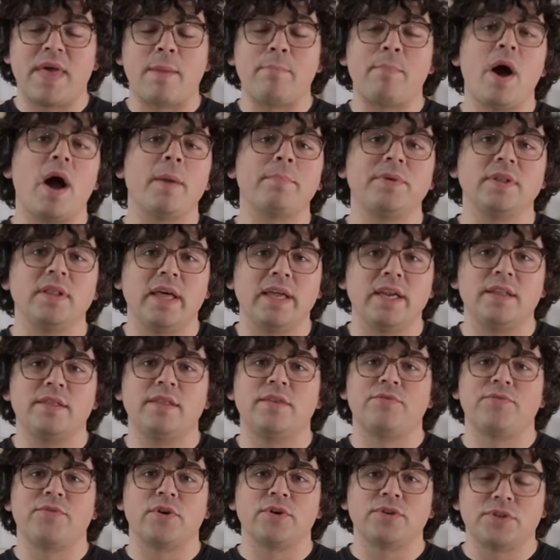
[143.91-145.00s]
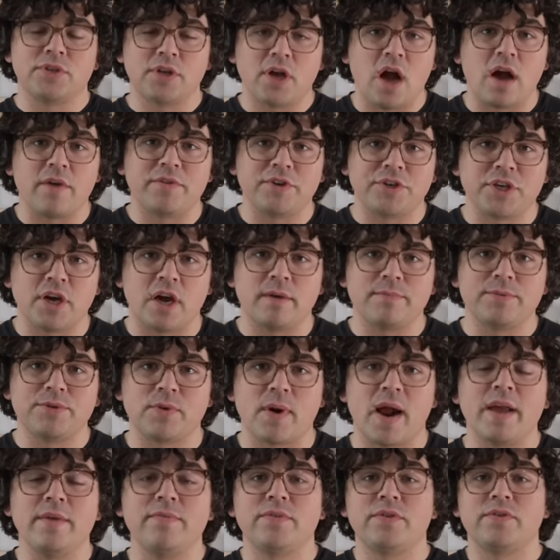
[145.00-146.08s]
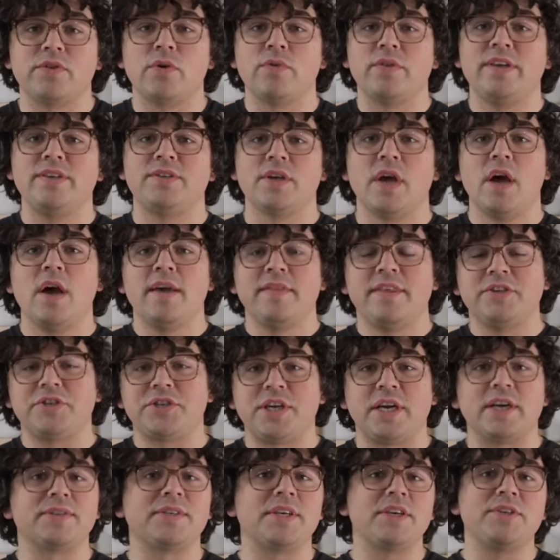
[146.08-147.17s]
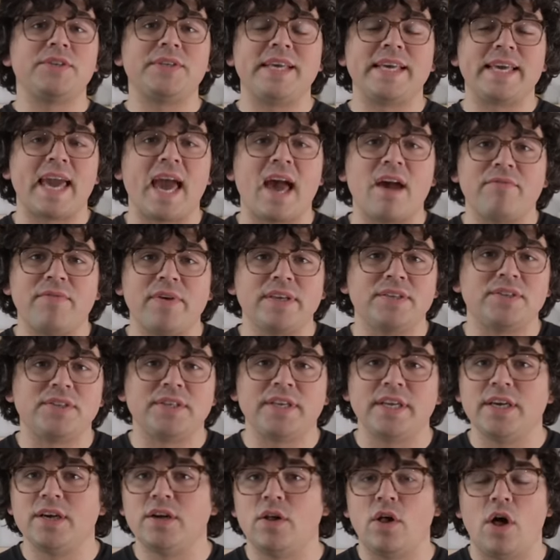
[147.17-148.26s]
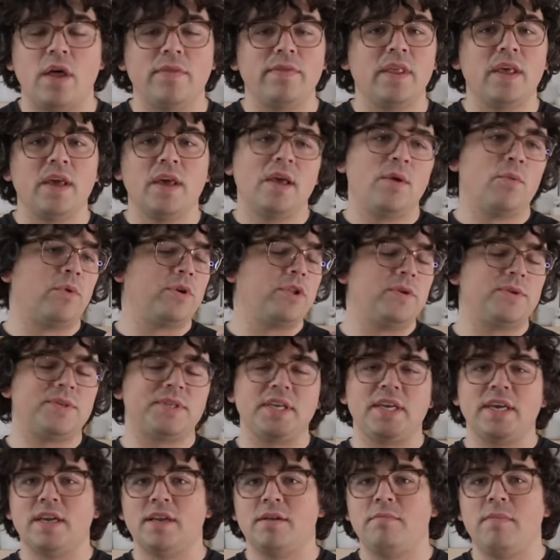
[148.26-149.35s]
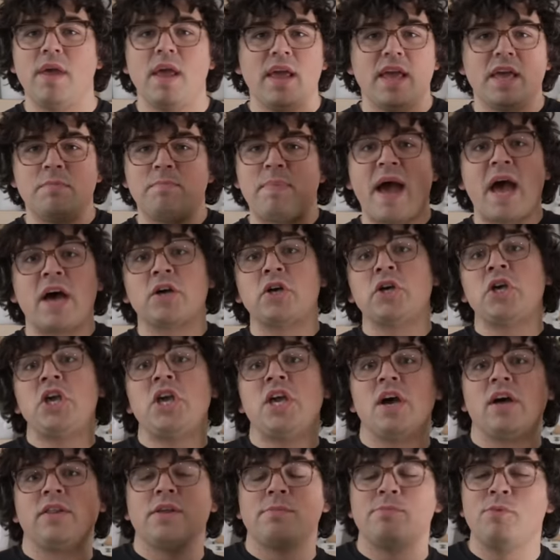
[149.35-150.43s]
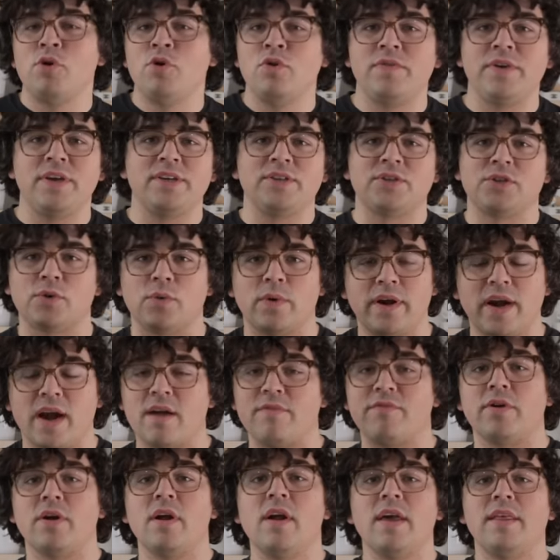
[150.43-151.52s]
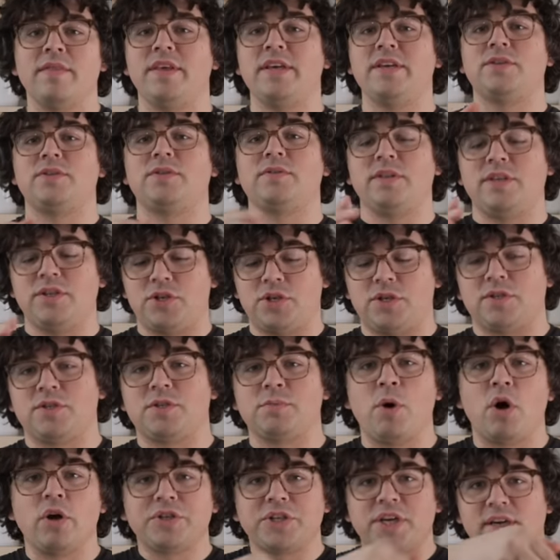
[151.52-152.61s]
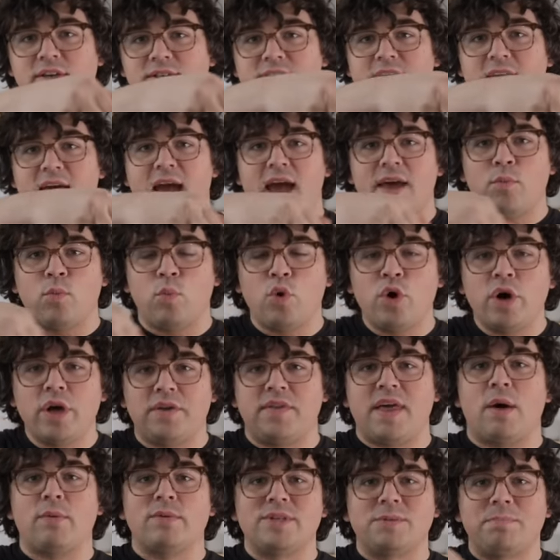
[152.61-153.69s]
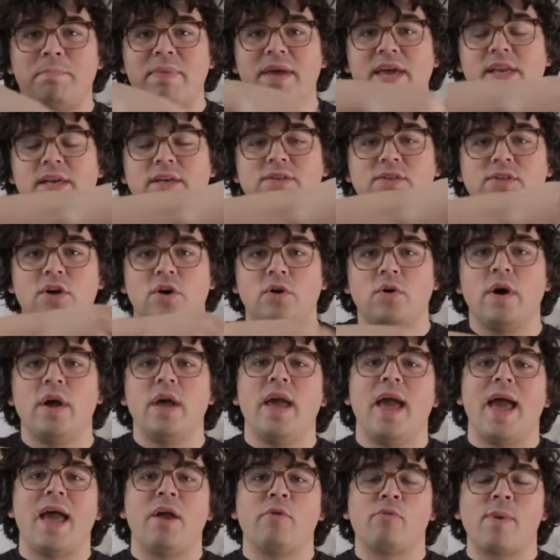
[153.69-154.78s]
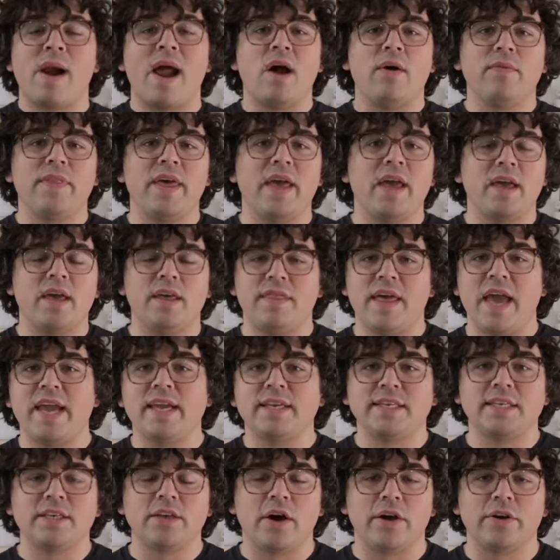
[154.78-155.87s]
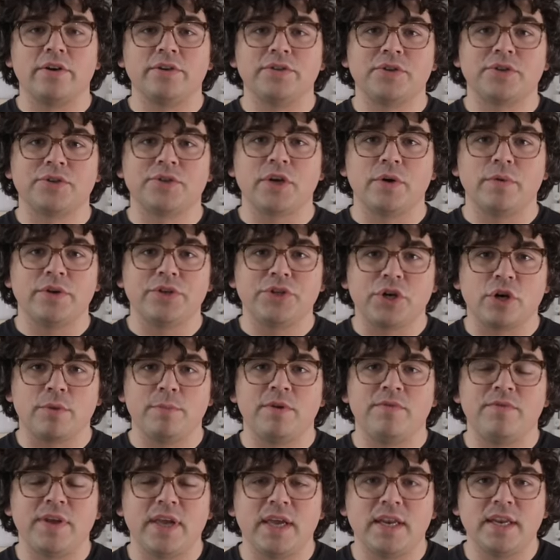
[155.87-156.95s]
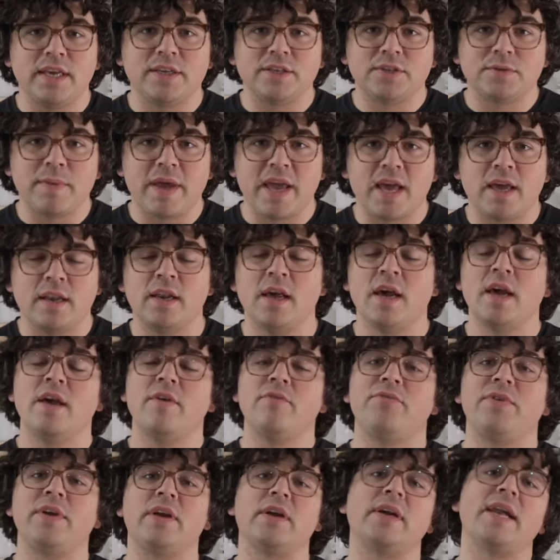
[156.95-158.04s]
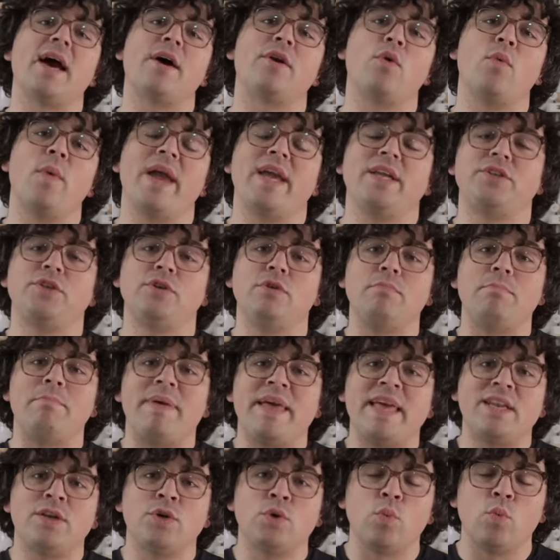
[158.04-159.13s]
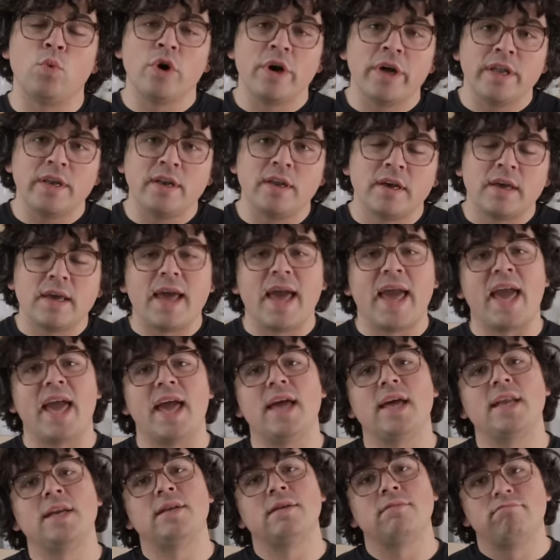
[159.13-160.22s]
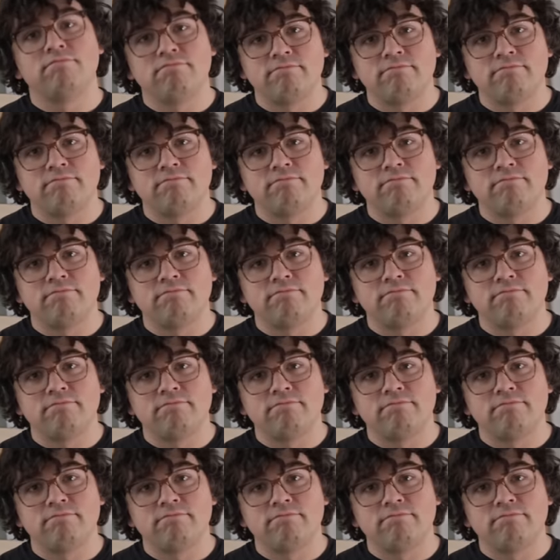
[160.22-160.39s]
populated the first coffee shops, right? So these chairs that you see in cafes still, on when you see it in Paris on the movies or whatever, these small chairs that had wood that was bent. So around the 1800s or so, a German Viennese man figured out a way to bend wood, and